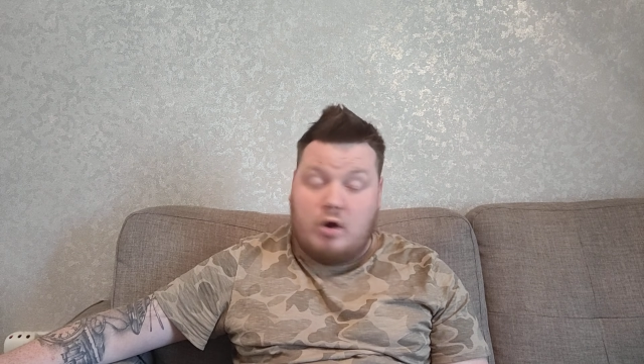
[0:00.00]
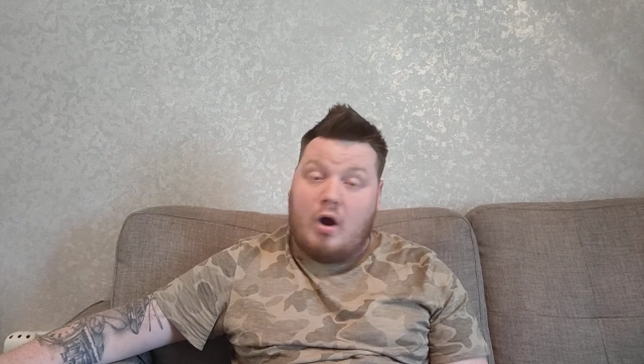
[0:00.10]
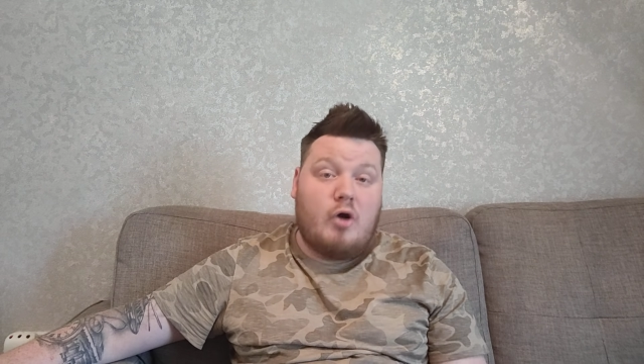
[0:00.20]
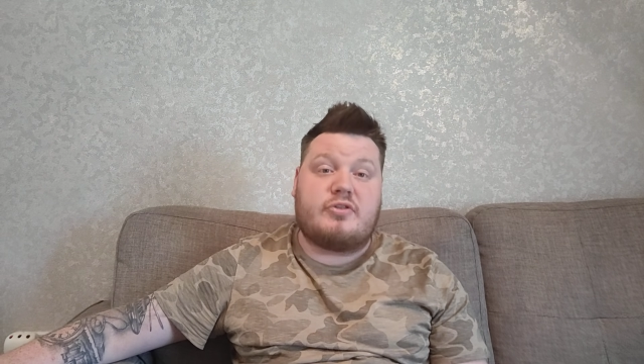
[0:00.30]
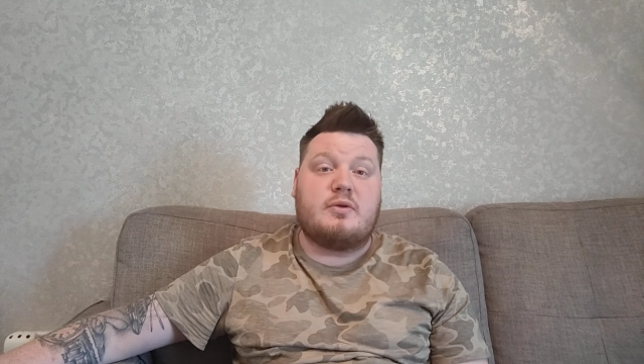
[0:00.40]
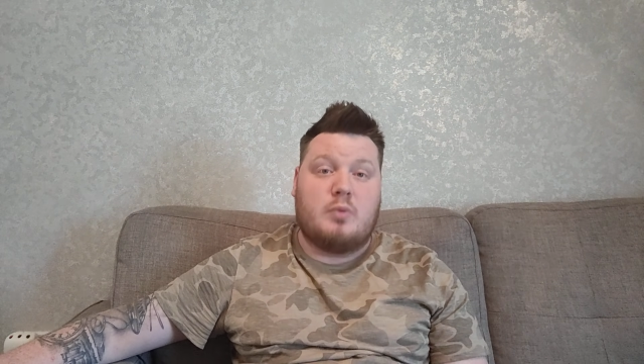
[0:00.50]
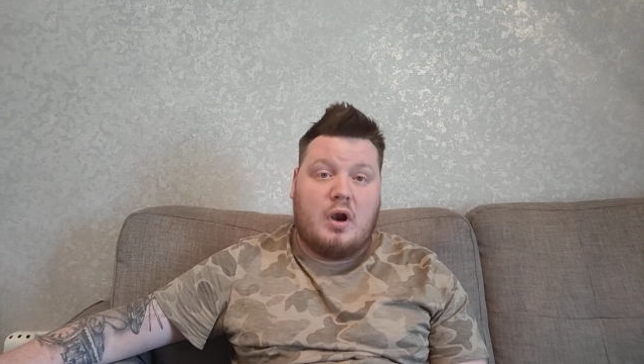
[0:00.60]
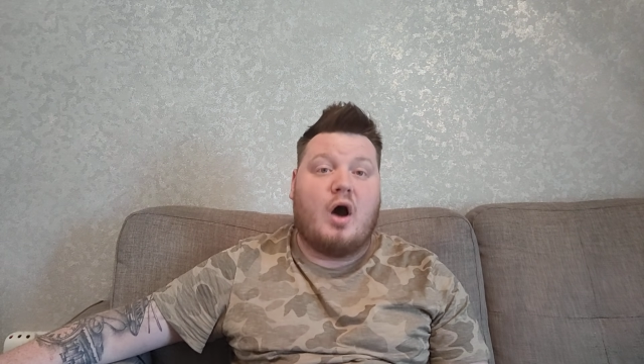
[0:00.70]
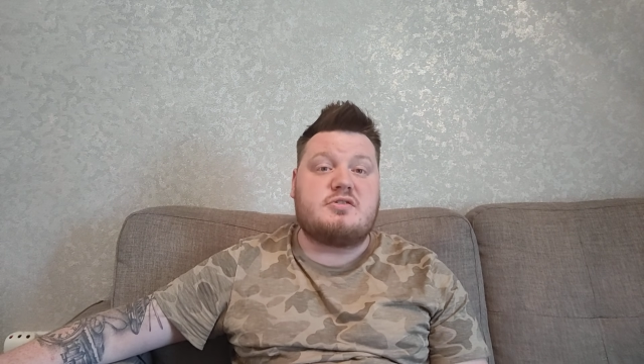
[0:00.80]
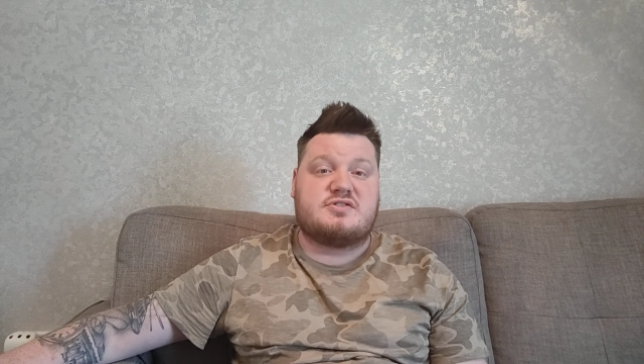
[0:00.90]
I think
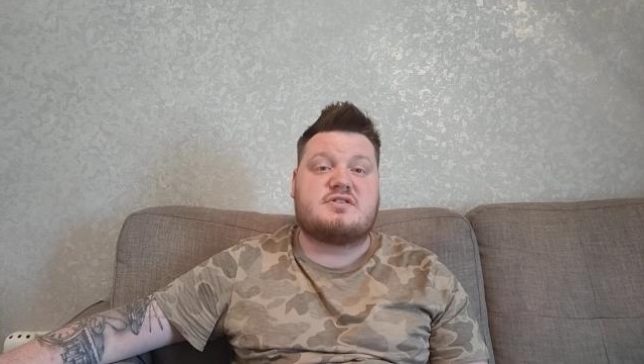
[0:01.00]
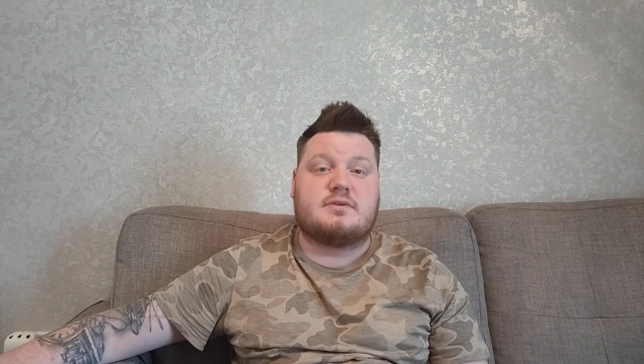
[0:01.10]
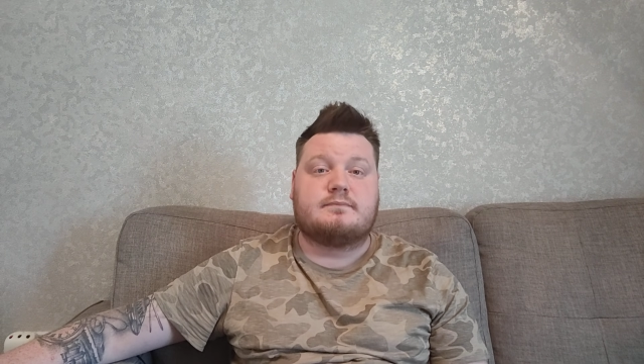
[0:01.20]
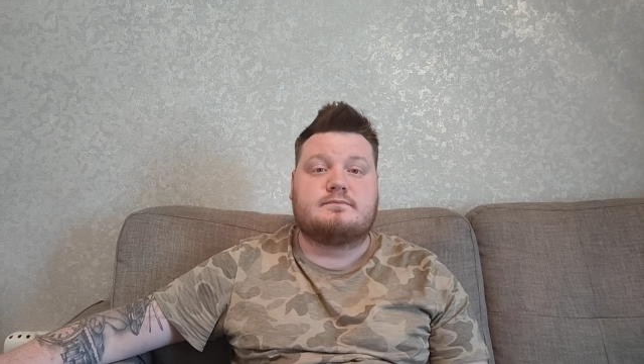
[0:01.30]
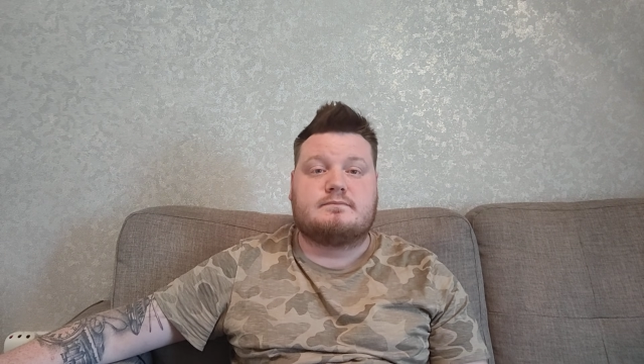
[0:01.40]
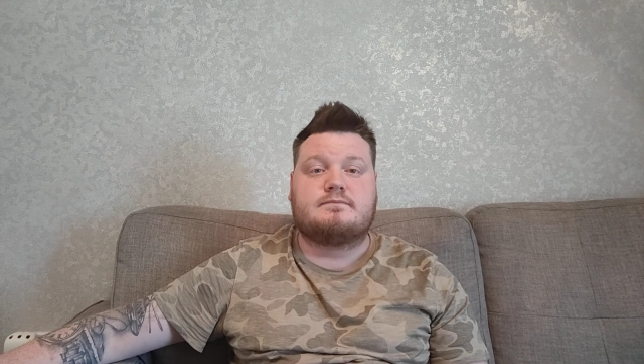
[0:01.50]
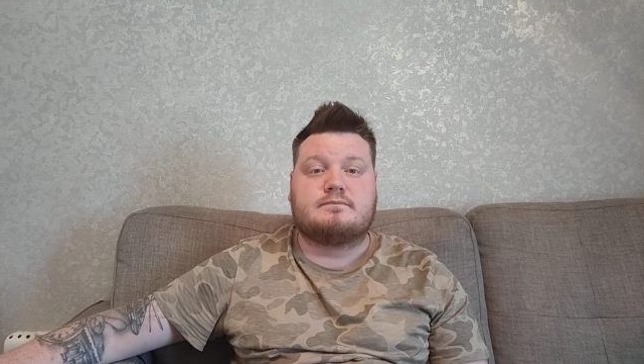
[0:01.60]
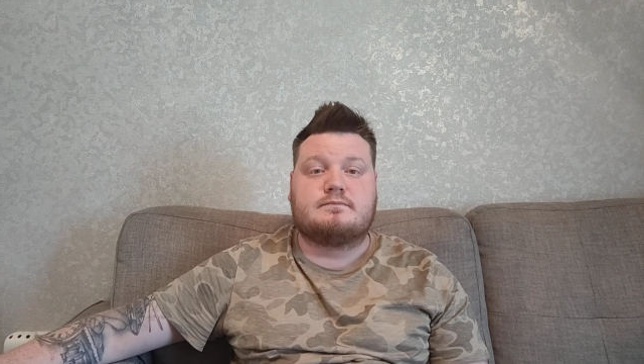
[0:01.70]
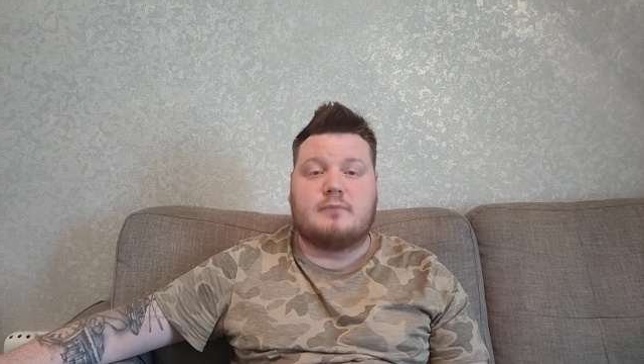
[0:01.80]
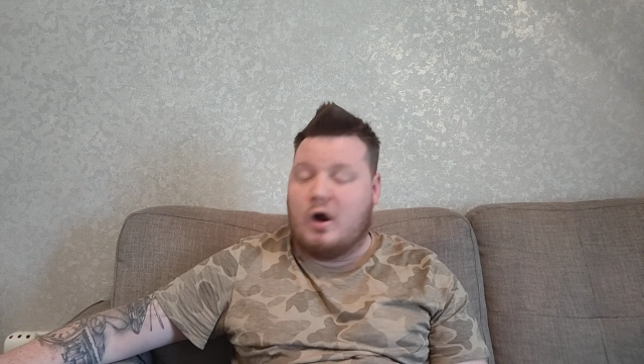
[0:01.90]
we're lost.
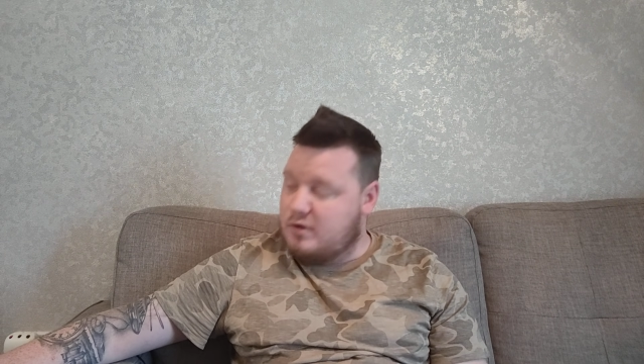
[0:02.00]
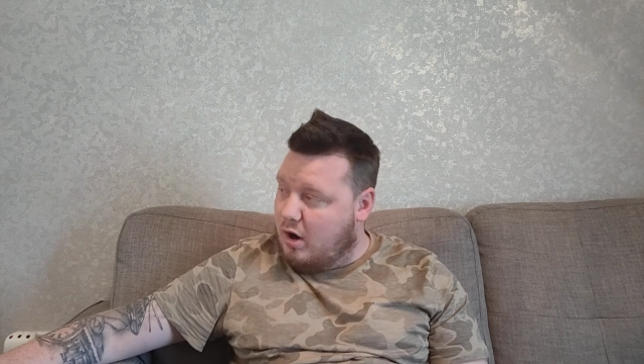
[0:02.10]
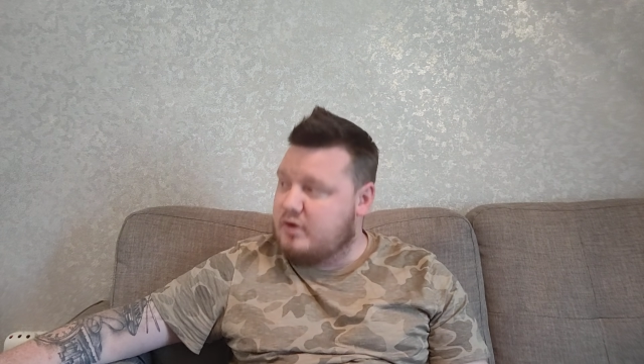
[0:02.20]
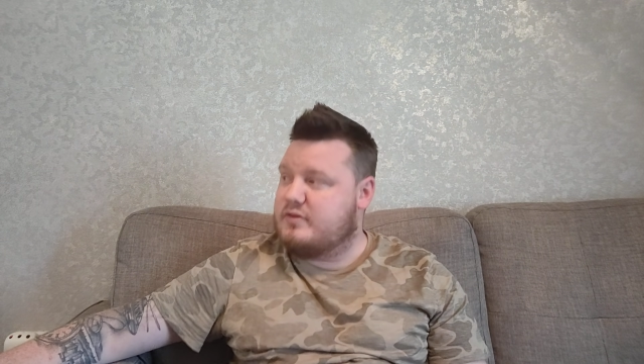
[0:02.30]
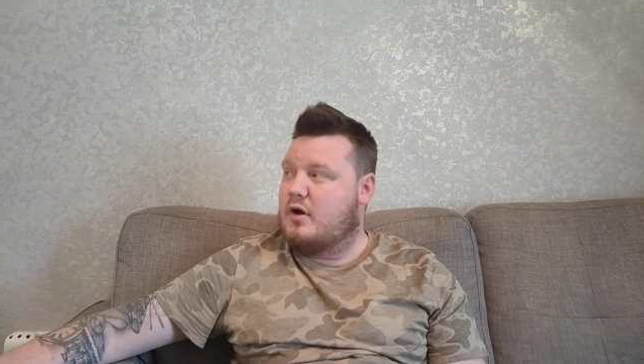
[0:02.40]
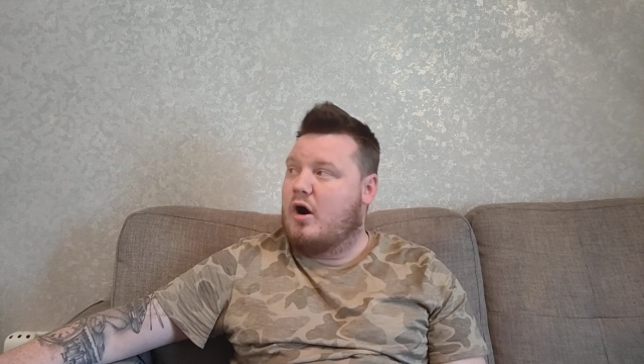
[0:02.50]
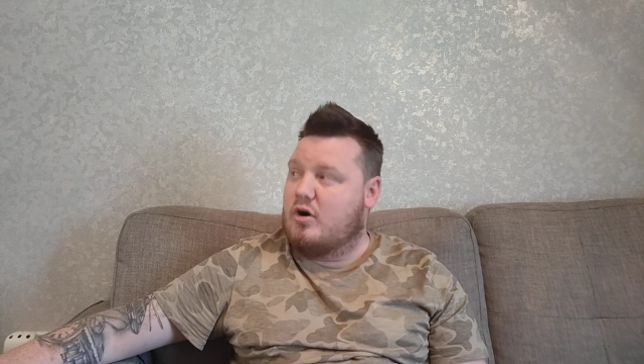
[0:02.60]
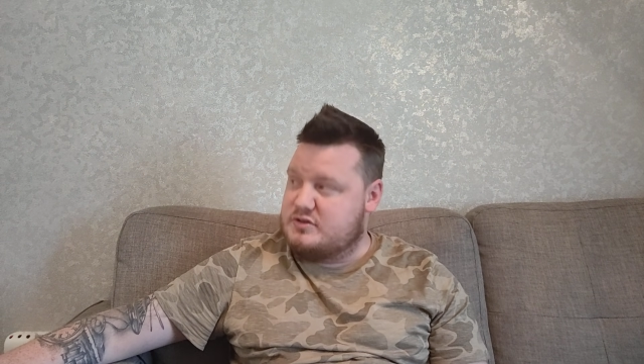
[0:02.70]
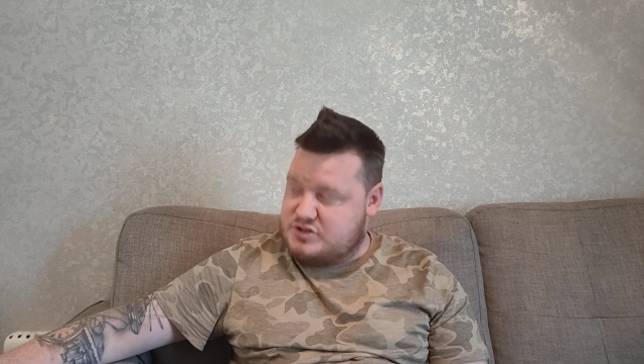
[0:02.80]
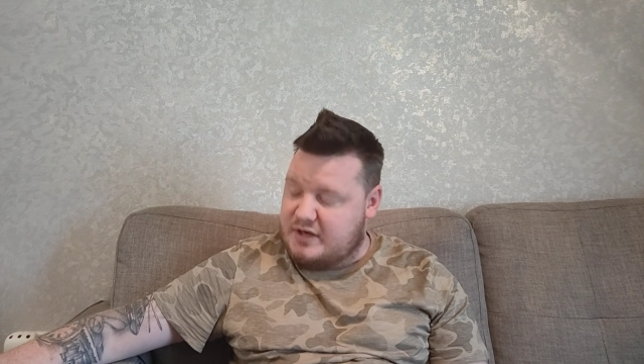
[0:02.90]

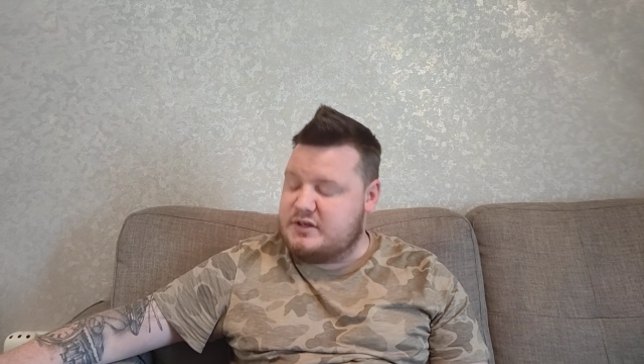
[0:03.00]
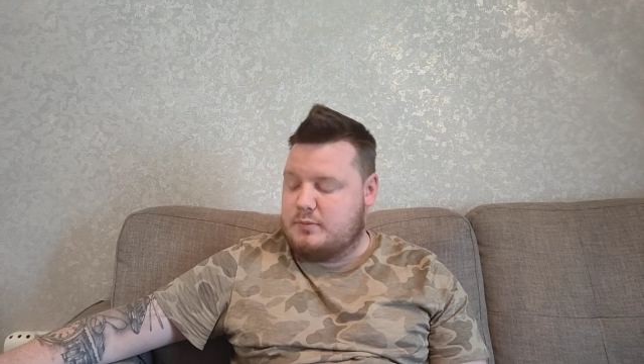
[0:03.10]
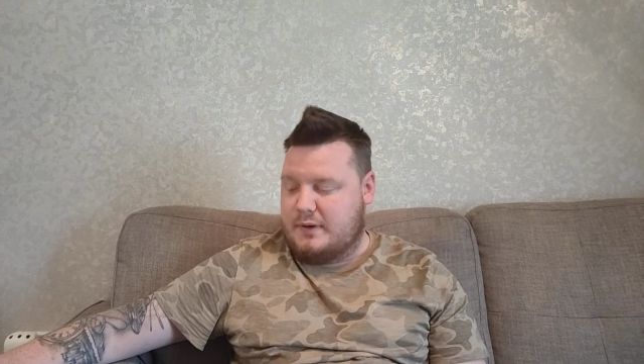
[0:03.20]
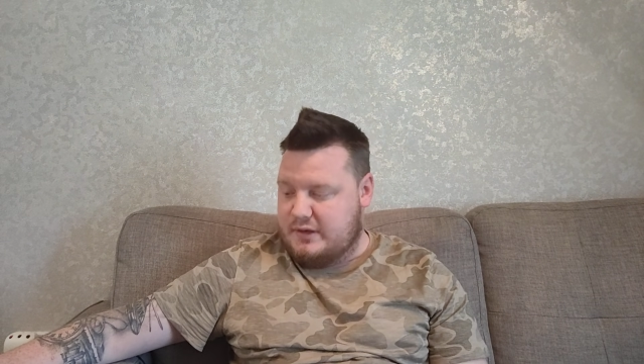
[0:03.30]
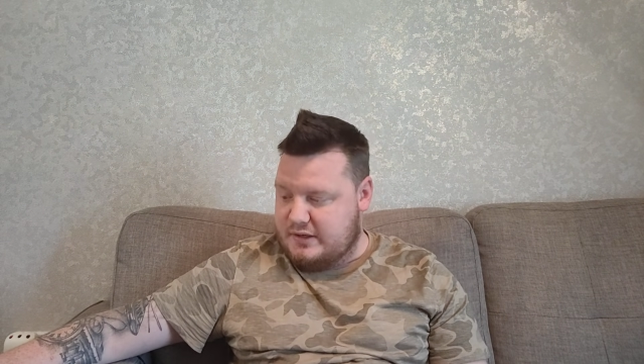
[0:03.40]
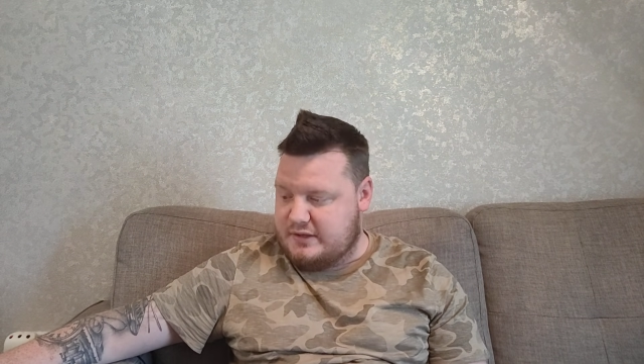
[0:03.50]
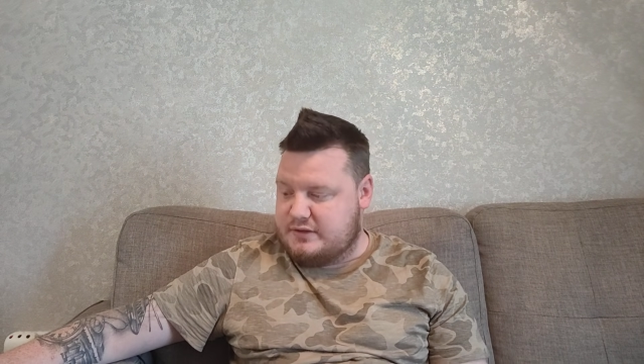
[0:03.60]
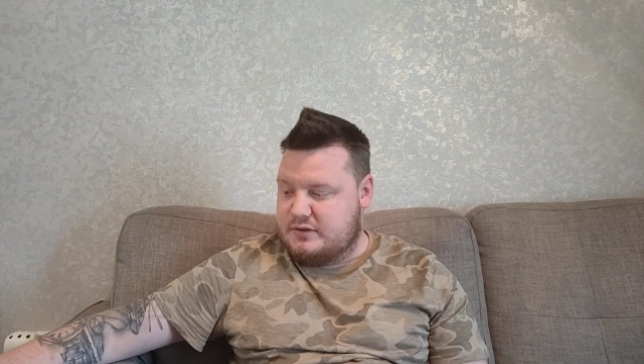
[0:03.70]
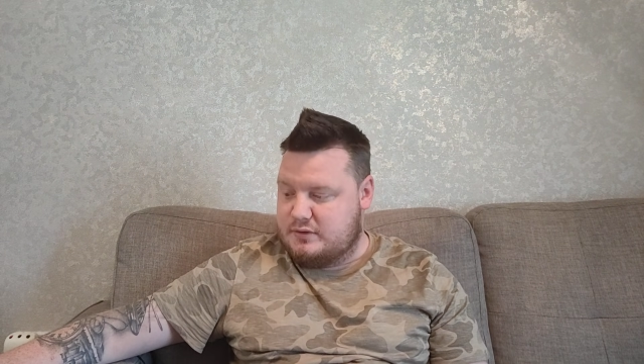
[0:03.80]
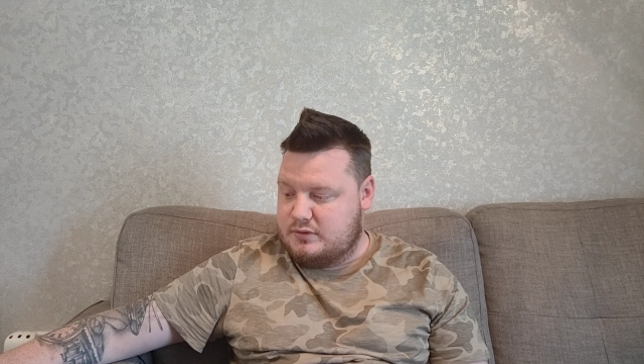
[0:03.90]
I
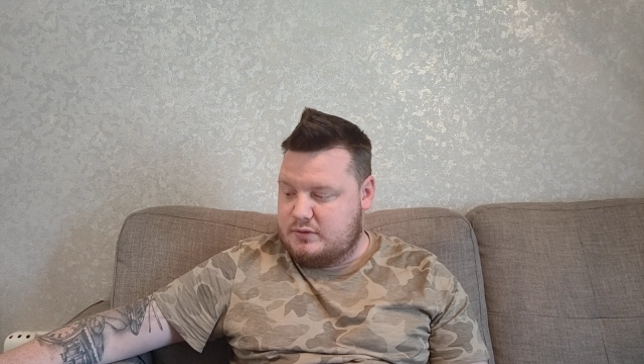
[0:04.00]
genuinely,